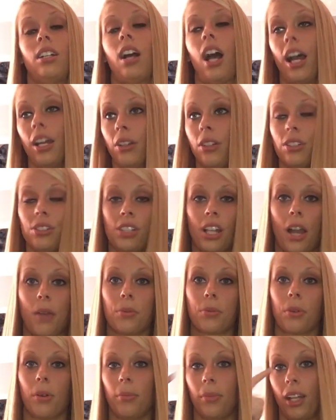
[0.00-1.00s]
I know there's
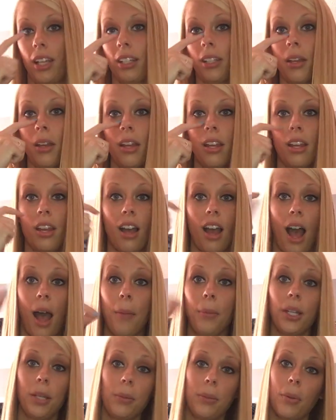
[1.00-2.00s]
times where I'm like,
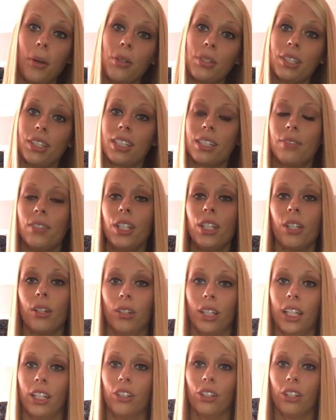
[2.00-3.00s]
I'm gonna be posting this video
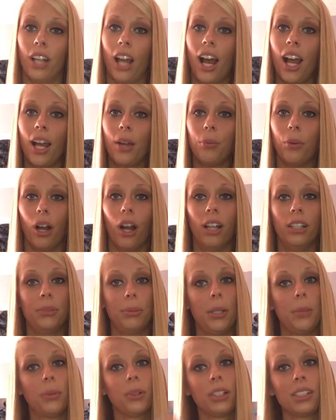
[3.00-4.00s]
later and I want
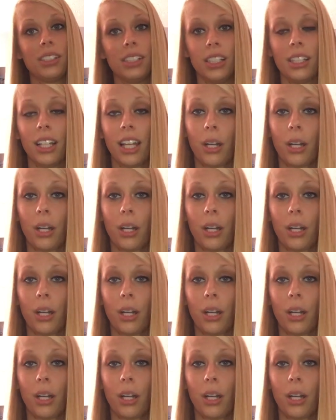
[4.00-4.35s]
people to see,